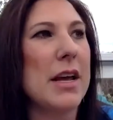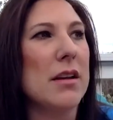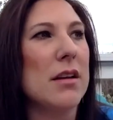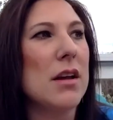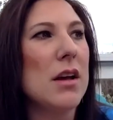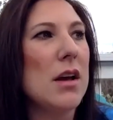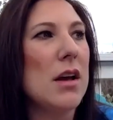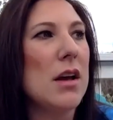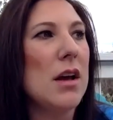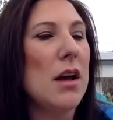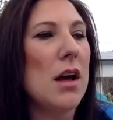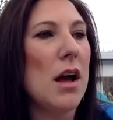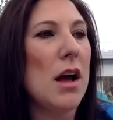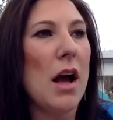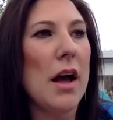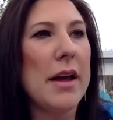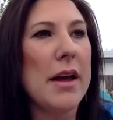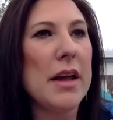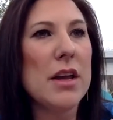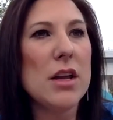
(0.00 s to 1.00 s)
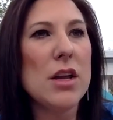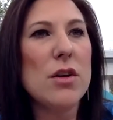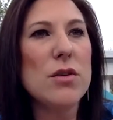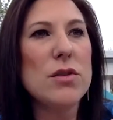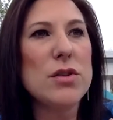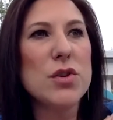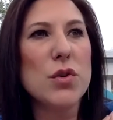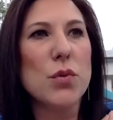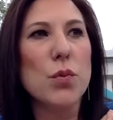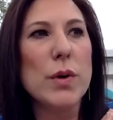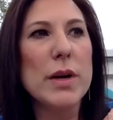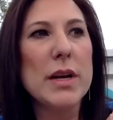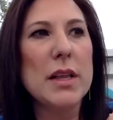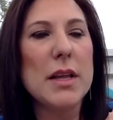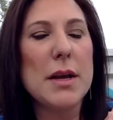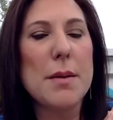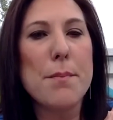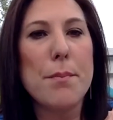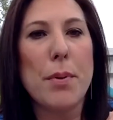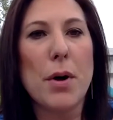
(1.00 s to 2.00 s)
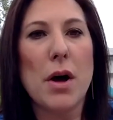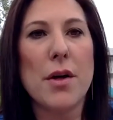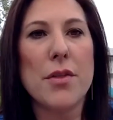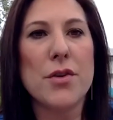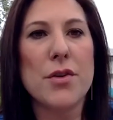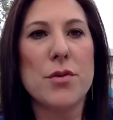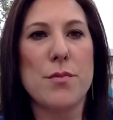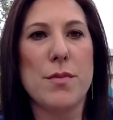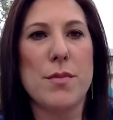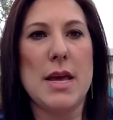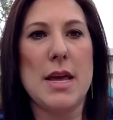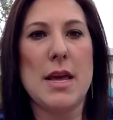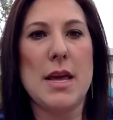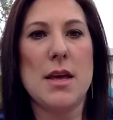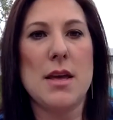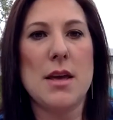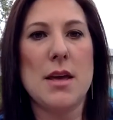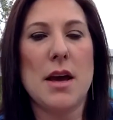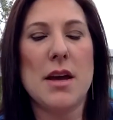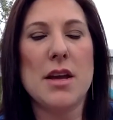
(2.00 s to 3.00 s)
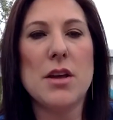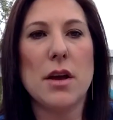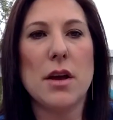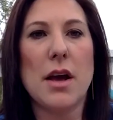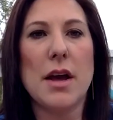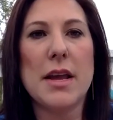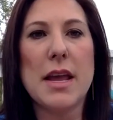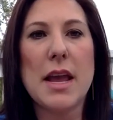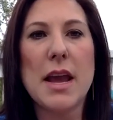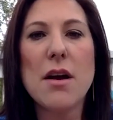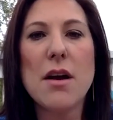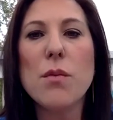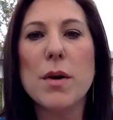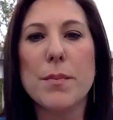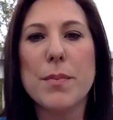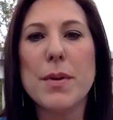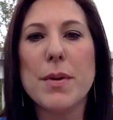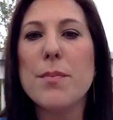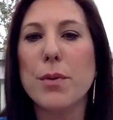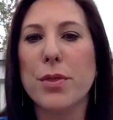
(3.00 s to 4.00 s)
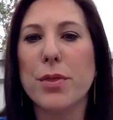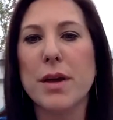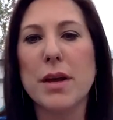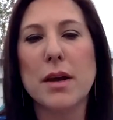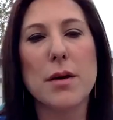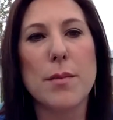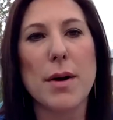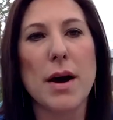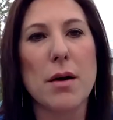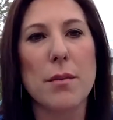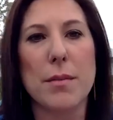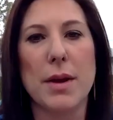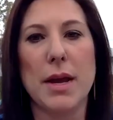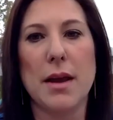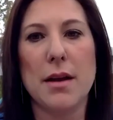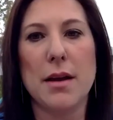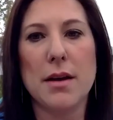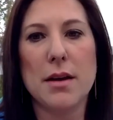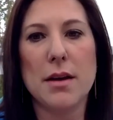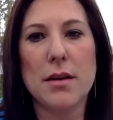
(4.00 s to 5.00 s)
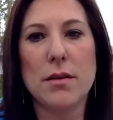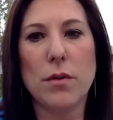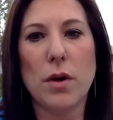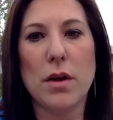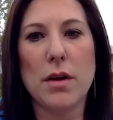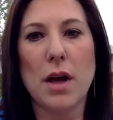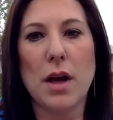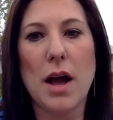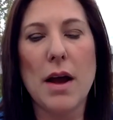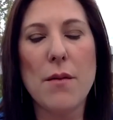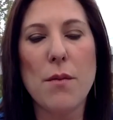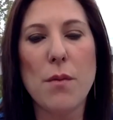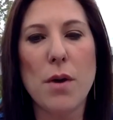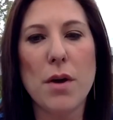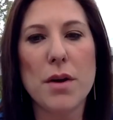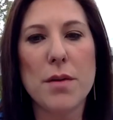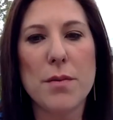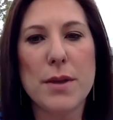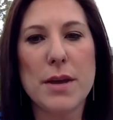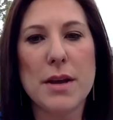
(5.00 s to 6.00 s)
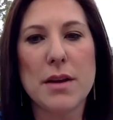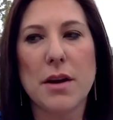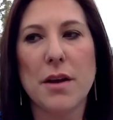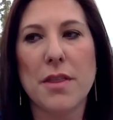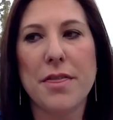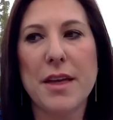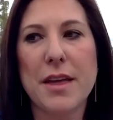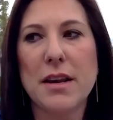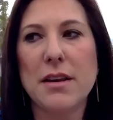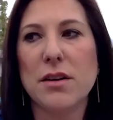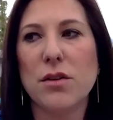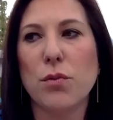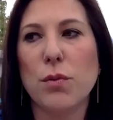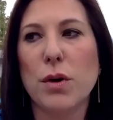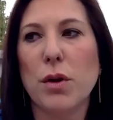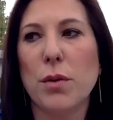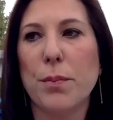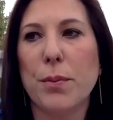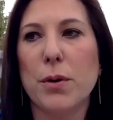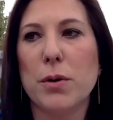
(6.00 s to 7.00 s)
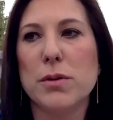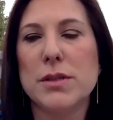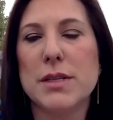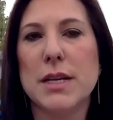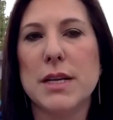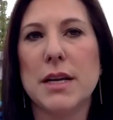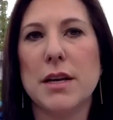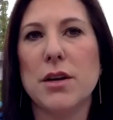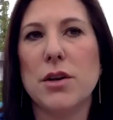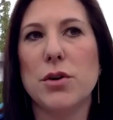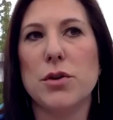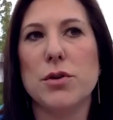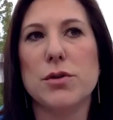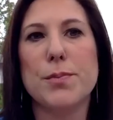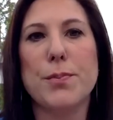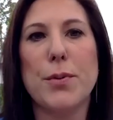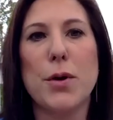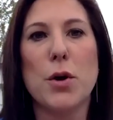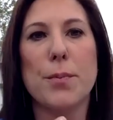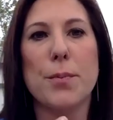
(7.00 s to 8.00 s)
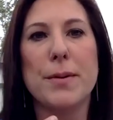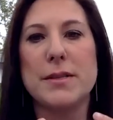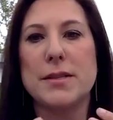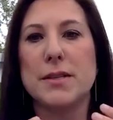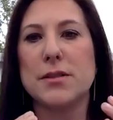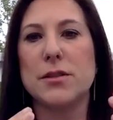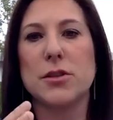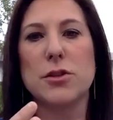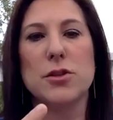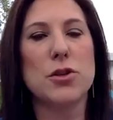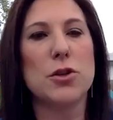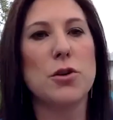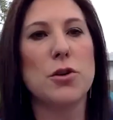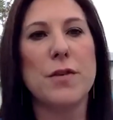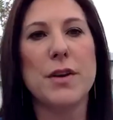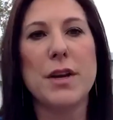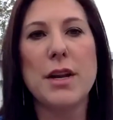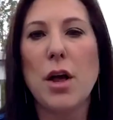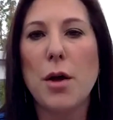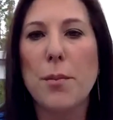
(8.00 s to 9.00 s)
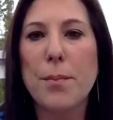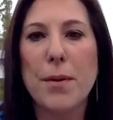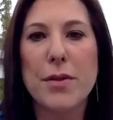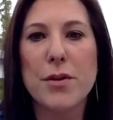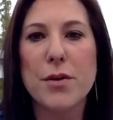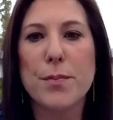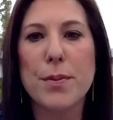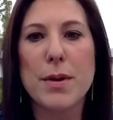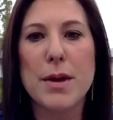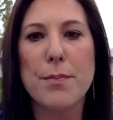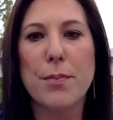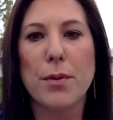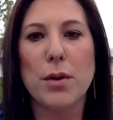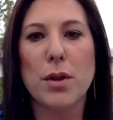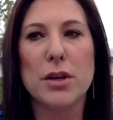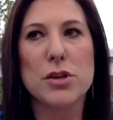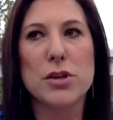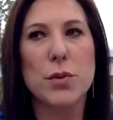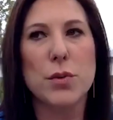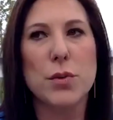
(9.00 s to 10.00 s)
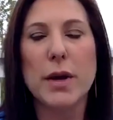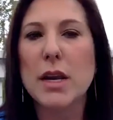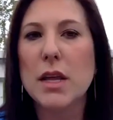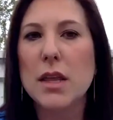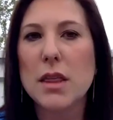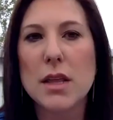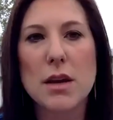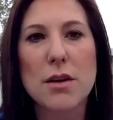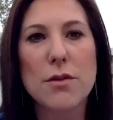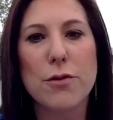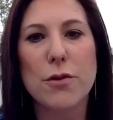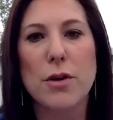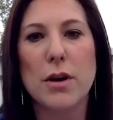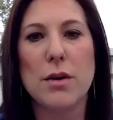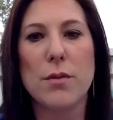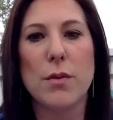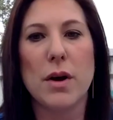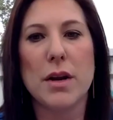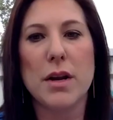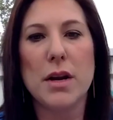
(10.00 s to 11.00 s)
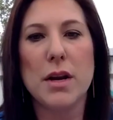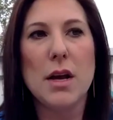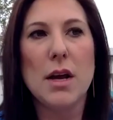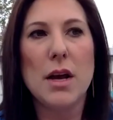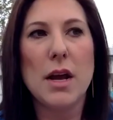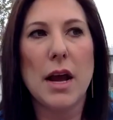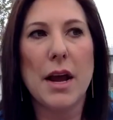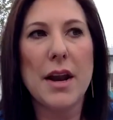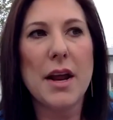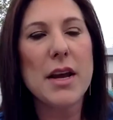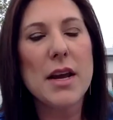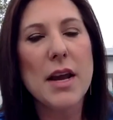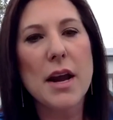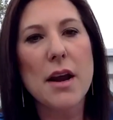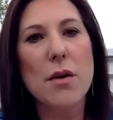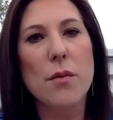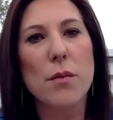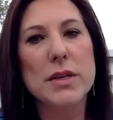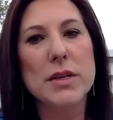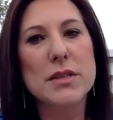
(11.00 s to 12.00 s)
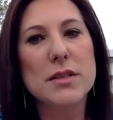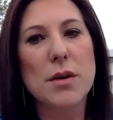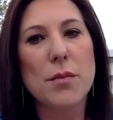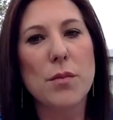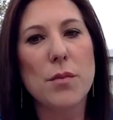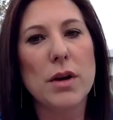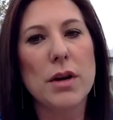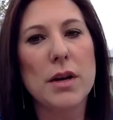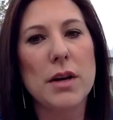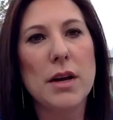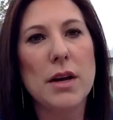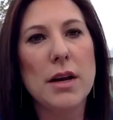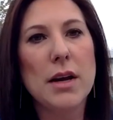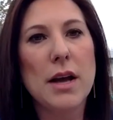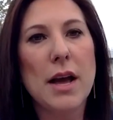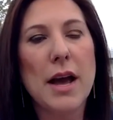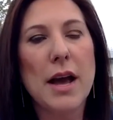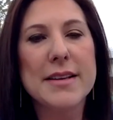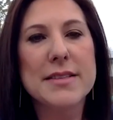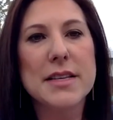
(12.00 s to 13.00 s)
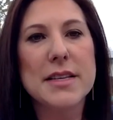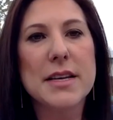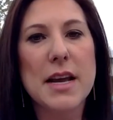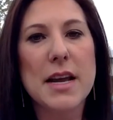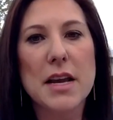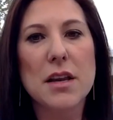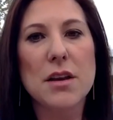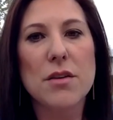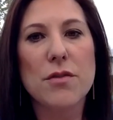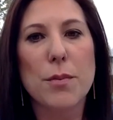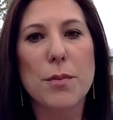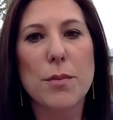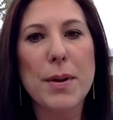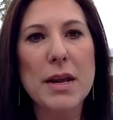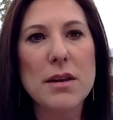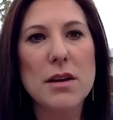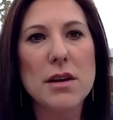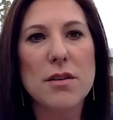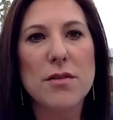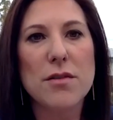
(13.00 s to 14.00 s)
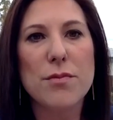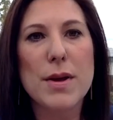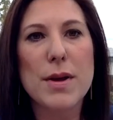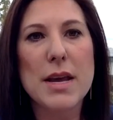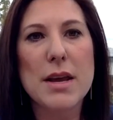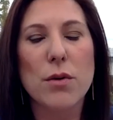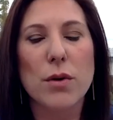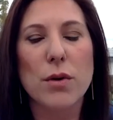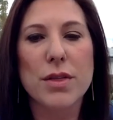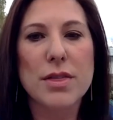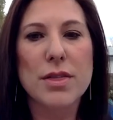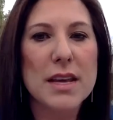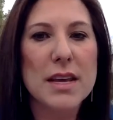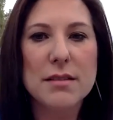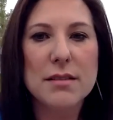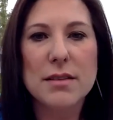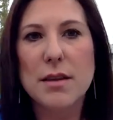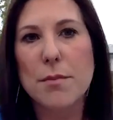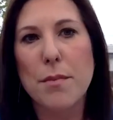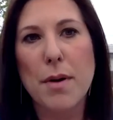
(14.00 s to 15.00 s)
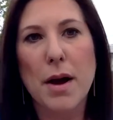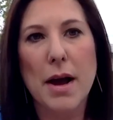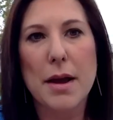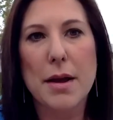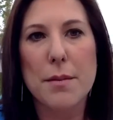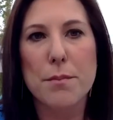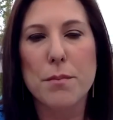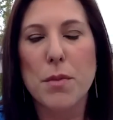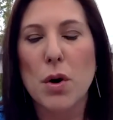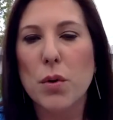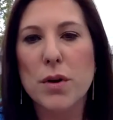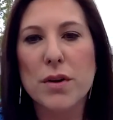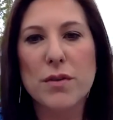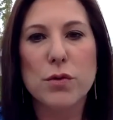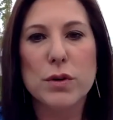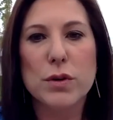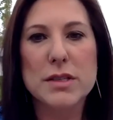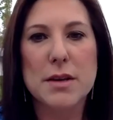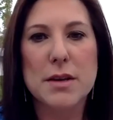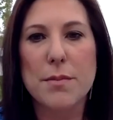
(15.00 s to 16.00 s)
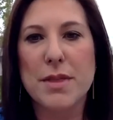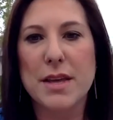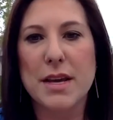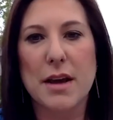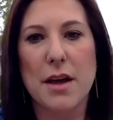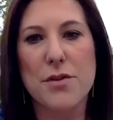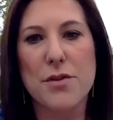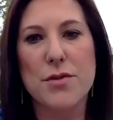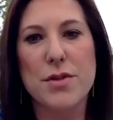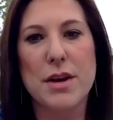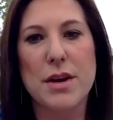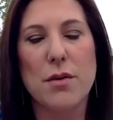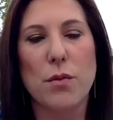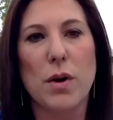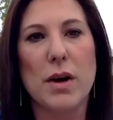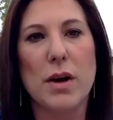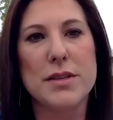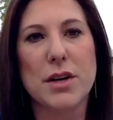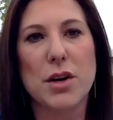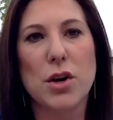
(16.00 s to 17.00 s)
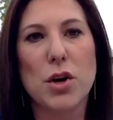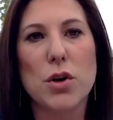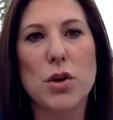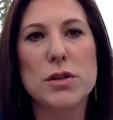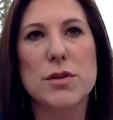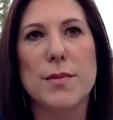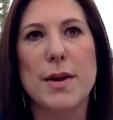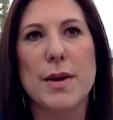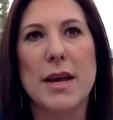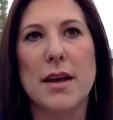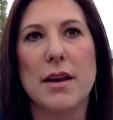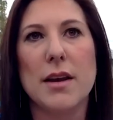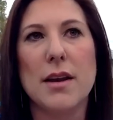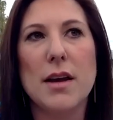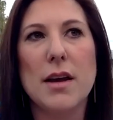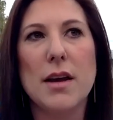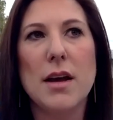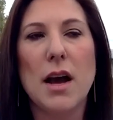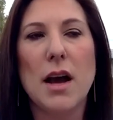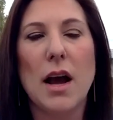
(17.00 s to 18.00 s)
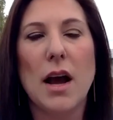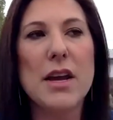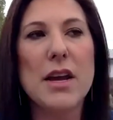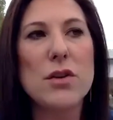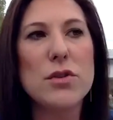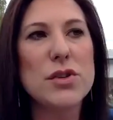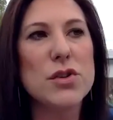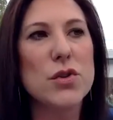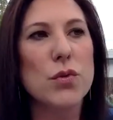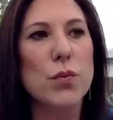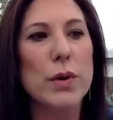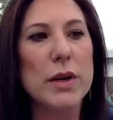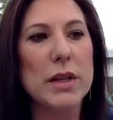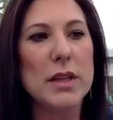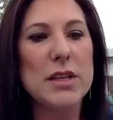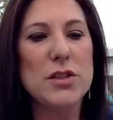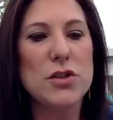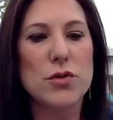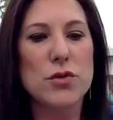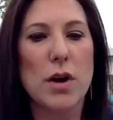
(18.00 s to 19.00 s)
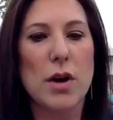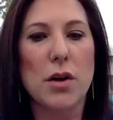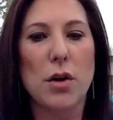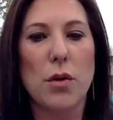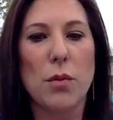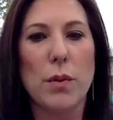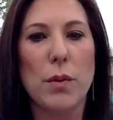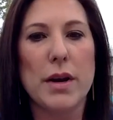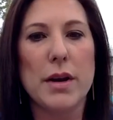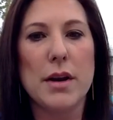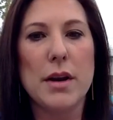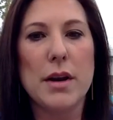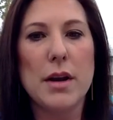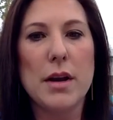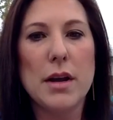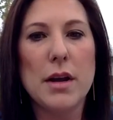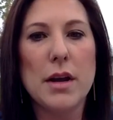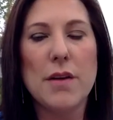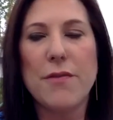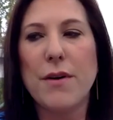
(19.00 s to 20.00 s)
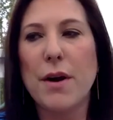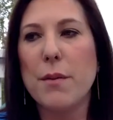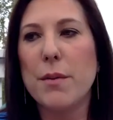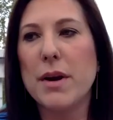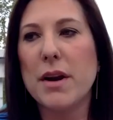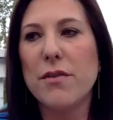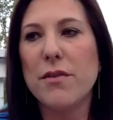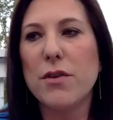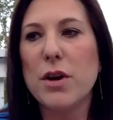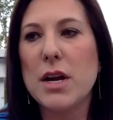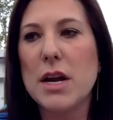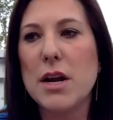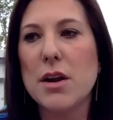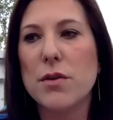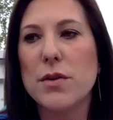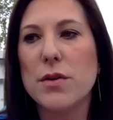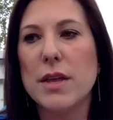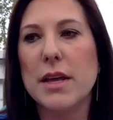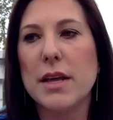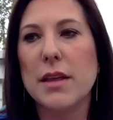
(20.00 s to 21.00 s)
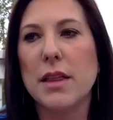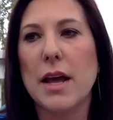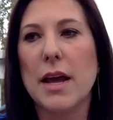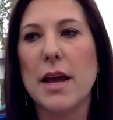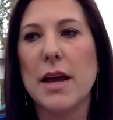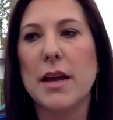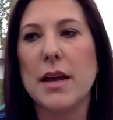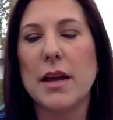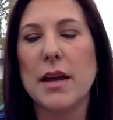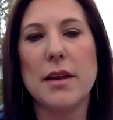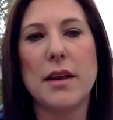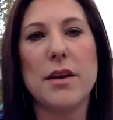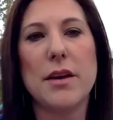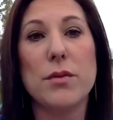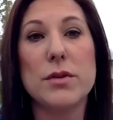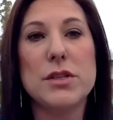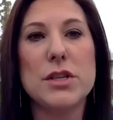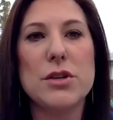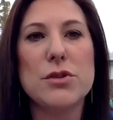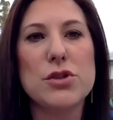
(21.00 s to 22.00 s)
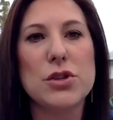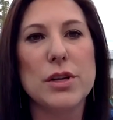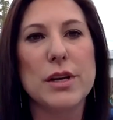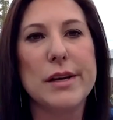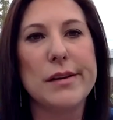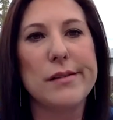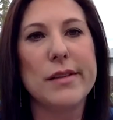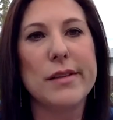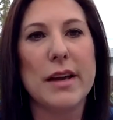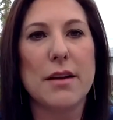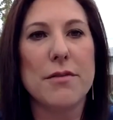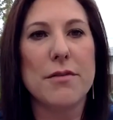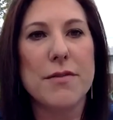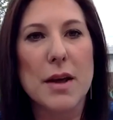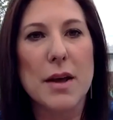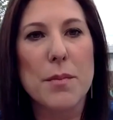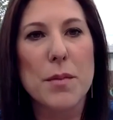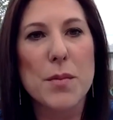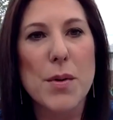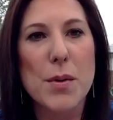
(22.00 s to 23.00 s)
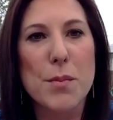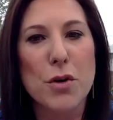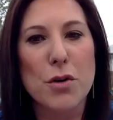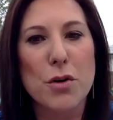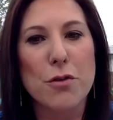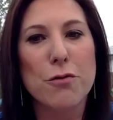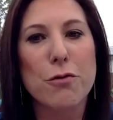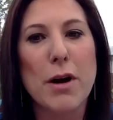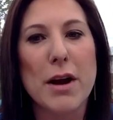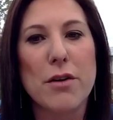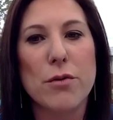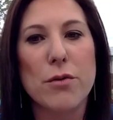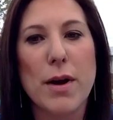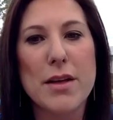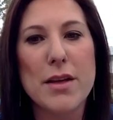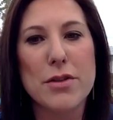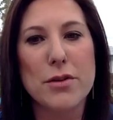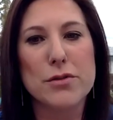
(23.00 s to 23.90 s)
Please. Yep. I, it yeah, used to really bother me. I, I care what people think about me. I want to be an authentic, real person whose purpose is to serve and help other people and do anything for anyone. And I care when someone has a negative opinion of me or thinks that my motive was something other than it was. It hurts right. me. And I used to really struggle when if I would ever hear that, like, it, and it was usually like a family member or friend, right?